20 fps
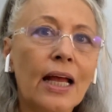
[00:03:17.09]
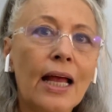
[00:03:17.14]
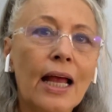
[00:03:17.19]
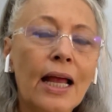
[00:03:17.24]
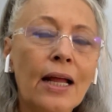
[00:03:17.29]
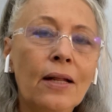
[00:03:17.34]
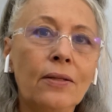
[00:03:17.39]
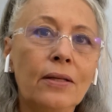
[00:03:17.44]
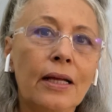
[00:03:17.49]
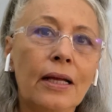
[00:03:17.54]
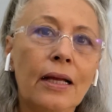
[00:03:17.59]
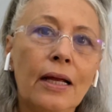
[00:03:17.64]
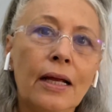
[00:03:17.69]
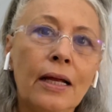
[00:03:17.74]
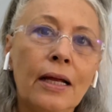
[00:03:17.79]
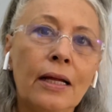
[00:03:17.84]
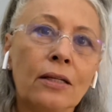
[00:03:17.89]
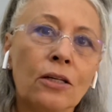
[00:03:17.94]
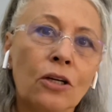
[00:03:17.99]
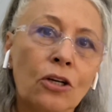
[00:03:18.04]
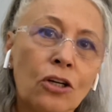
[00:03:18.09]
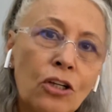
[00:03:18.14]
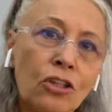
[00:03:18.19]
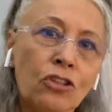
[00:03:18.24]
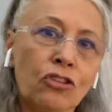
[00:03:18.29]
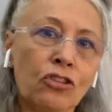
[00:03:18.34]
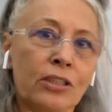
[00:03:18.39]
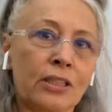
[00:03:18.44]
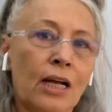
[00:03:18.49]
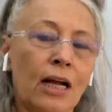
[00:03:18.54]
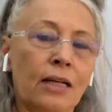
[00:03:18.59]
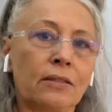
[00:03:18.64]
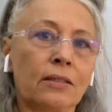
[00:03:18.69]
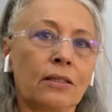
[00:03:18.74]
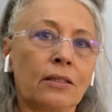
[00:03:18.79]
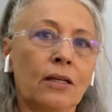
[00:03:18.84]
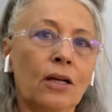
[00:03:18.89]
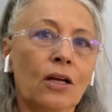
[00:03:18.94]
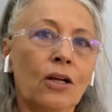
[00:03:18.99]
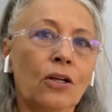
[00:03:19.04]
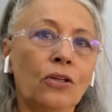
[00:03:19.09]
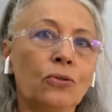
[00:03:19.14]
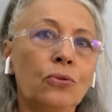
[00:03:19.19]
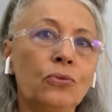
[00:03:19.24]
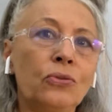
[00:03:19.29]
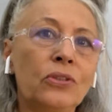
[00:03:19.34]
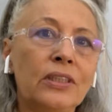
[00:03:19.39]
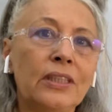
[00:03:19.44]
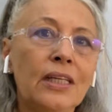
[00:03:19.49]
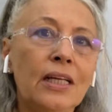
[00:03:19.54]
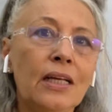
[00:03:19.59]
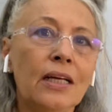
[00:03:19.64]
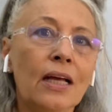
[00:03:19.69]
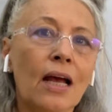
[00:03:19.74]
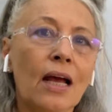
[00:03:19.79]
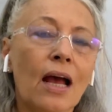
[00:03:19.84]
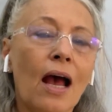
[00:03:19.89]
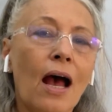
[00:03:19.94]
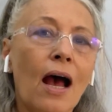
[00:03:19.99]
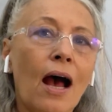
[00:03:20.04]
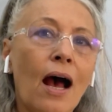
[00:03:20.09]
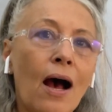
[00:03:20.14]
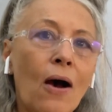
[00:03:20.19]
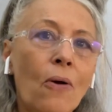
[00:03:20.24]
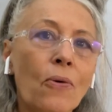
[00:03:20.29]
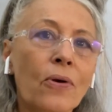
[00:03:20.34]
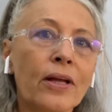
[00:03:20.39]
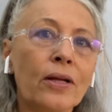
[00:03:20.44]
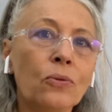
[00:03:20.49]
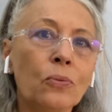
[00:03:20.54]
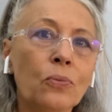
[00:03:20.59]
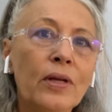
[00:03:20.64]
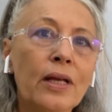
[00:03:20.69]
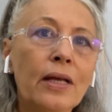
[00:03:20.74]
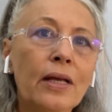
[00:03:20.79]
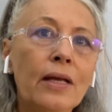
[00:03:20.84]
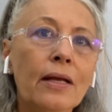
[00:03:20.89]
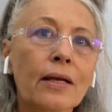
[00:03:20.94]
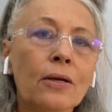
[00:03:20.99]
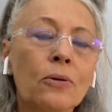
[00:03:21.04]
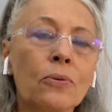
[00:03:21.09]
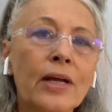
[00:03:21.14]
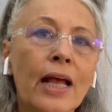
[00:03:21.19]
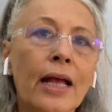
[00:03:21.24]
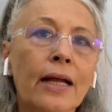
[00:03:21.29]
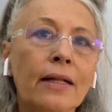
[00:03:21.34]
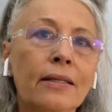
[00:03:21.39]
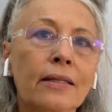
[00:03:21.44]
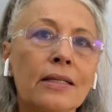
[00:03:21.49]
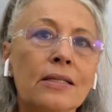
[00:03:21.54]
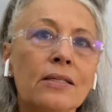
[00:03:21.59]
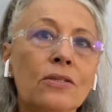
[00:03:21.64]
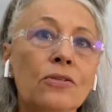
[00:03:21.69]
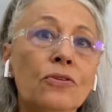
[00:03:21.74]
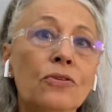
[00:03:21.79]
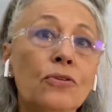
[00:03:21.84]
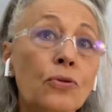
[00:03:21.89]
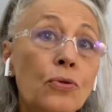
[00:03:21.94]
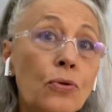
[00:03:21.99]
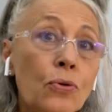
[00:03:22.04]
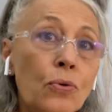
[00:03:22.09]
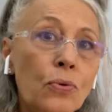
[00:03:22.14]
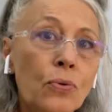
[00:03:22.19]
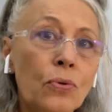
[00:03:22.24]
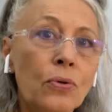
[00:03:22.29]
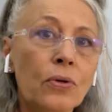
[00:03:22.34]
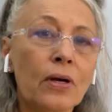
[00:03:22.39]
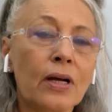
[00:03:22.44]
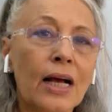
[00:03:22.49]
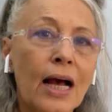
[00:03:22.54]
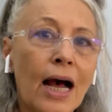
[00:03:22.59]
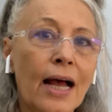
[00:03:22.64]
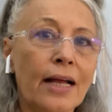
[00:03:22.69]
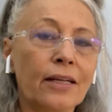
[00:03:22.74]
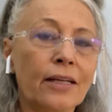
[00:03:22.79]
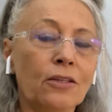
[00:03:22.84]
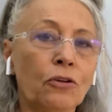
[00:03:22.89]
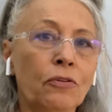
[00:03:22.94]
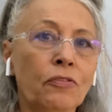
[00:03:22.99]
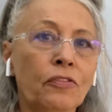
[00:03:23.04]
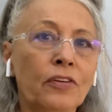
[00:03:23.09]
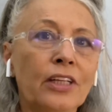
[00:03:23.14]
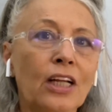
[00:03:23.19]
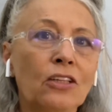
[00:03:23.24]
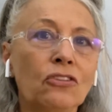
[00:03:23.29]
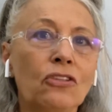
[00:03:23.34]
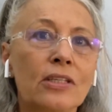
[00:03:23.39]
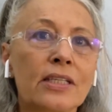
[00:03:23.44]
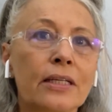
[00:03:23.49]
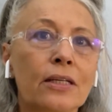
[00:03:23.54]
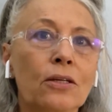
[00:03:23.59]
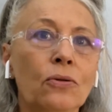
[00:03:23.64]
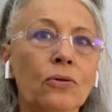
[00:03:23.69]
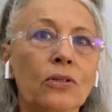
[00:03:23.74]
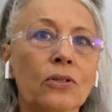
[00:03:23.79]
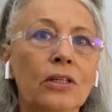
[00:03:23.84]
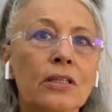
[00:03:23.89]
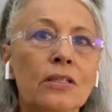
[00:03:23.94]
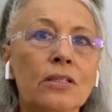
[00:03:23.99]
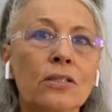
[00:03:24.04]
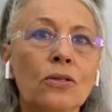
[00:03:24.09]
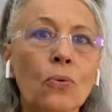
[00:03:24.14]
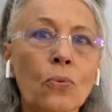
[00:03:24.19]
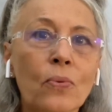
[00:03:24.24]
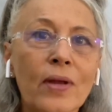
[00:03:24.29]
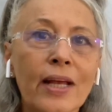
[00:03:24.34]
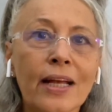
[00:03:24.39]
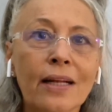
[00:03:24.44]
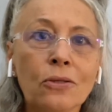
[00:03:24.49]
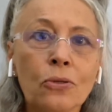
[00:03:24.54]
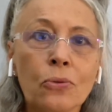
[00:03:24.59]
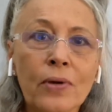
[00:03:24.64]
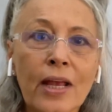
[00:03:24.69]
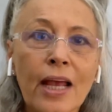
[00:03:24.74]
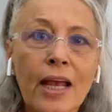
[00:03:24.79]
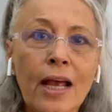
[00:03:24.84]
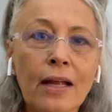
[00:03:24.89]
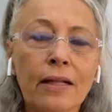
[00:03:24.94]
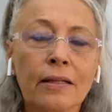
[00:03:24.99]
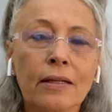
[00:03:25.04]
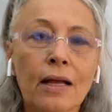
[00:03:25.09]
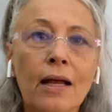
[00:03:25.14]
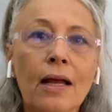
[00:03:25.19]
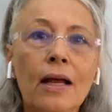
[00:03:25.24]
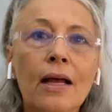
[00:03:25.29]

and it urges us to see how can we create this new kind of financial security so we can create